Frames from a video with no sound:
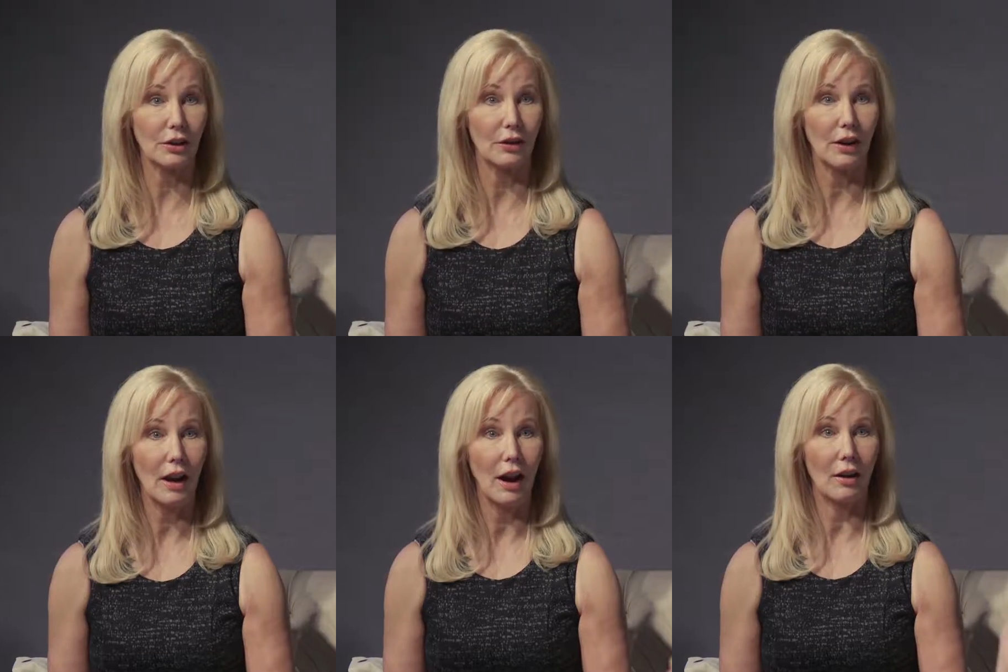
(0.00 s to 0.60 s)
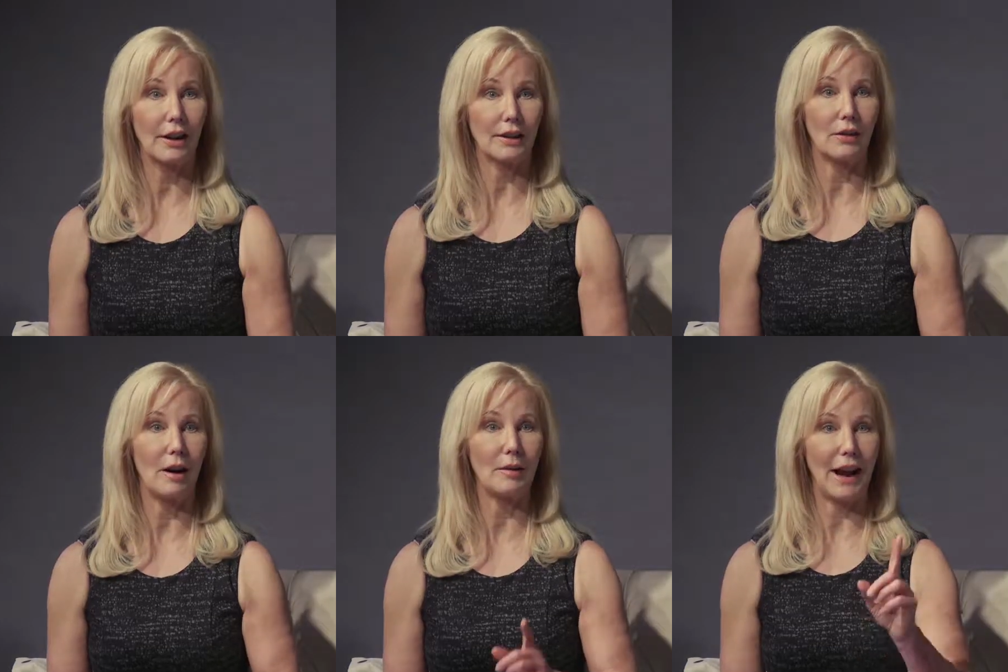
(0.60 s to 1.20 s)
too. Okay,
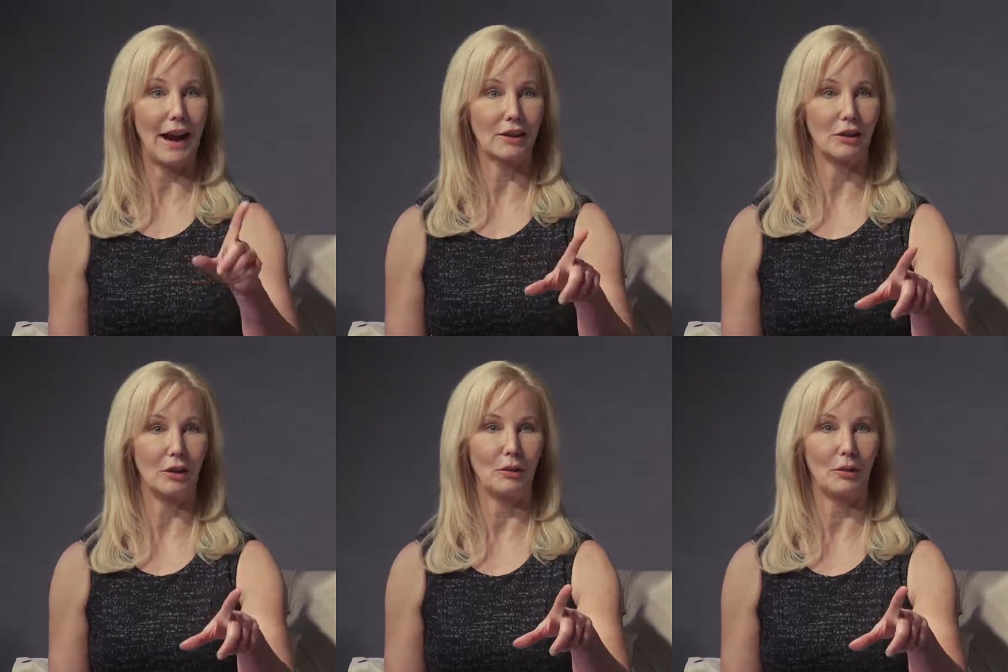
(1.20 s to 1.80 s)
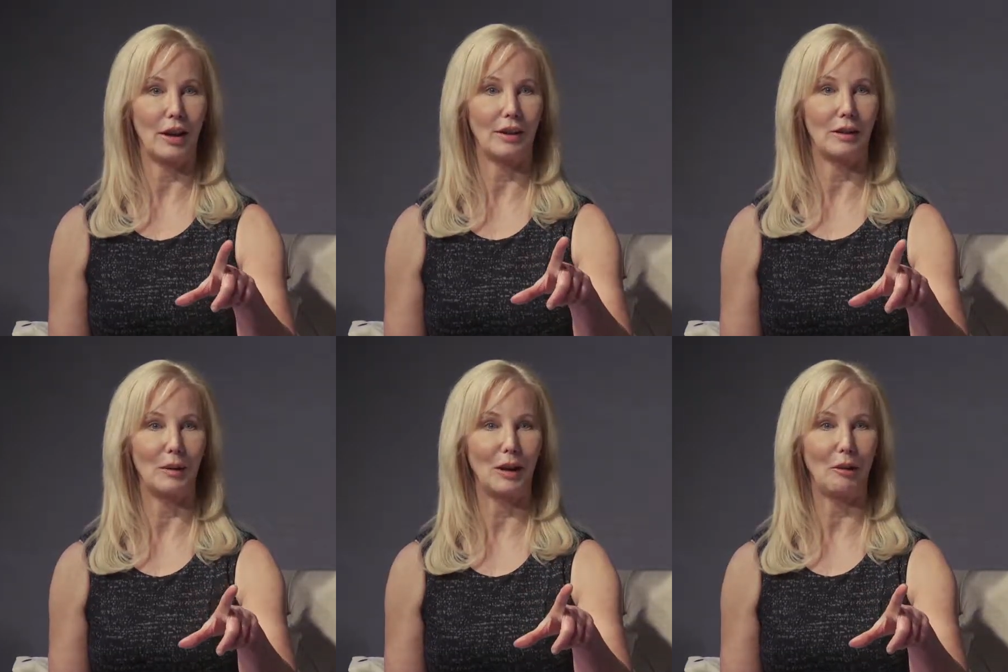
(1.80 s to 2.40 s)
so I want to ask you
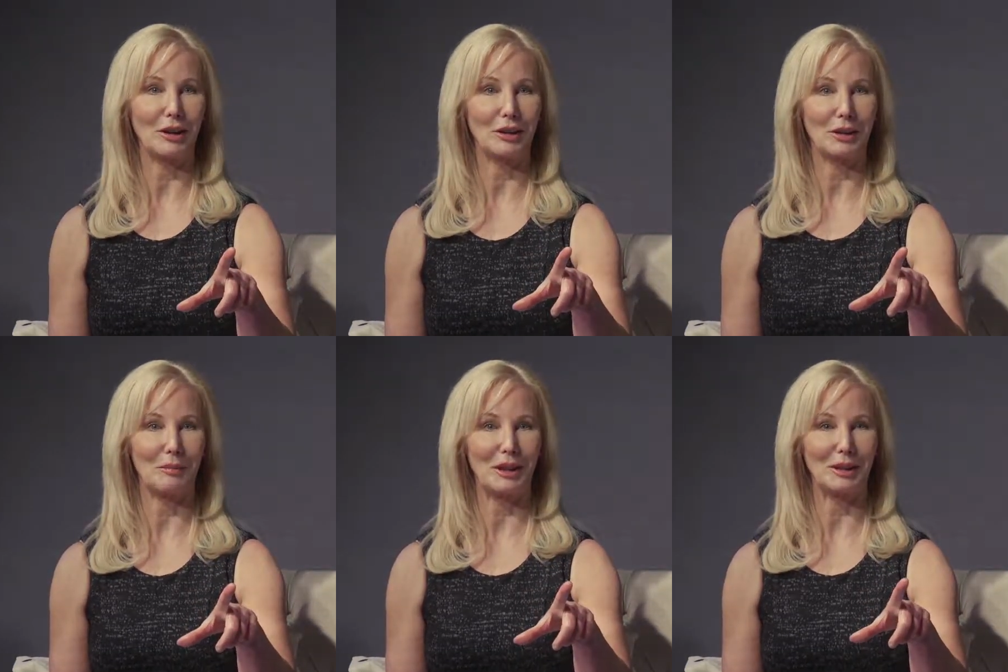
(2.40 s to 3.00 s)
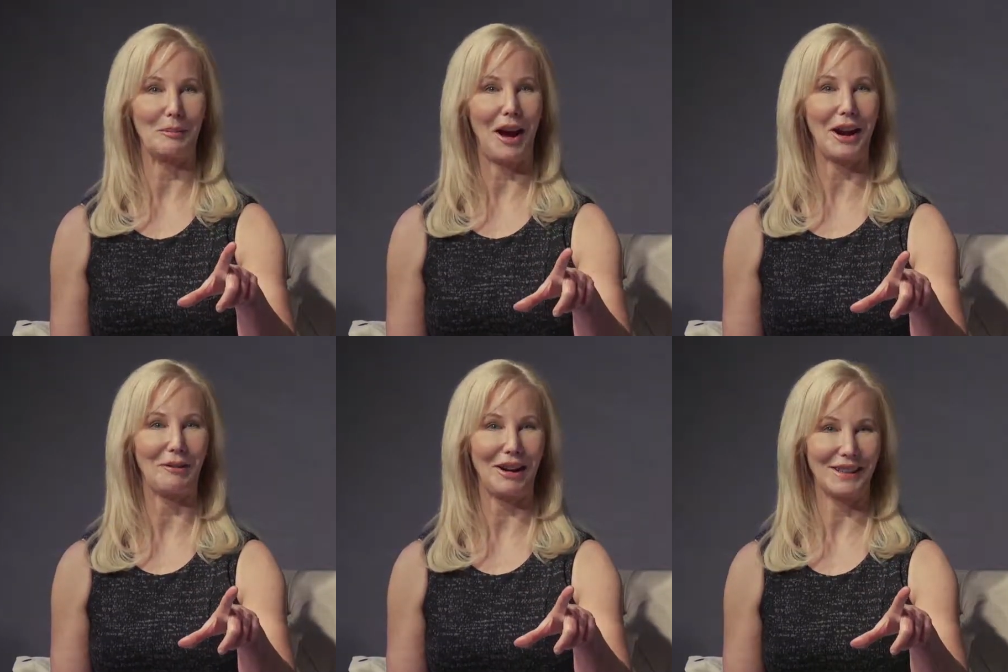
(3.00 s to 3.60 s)
the big questions about some
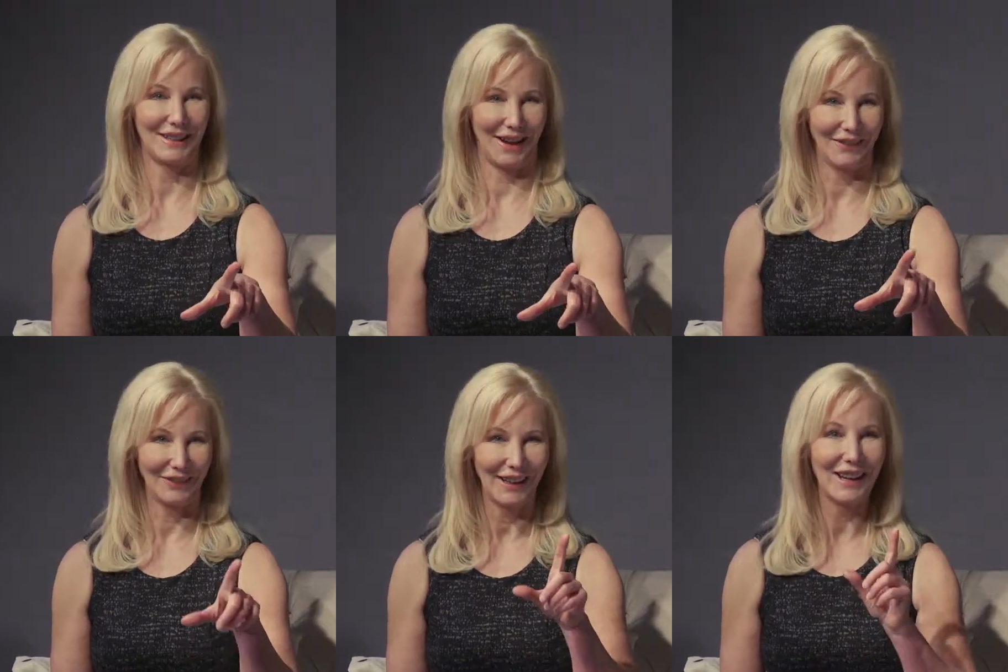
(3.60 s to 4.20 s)
IRS stuff.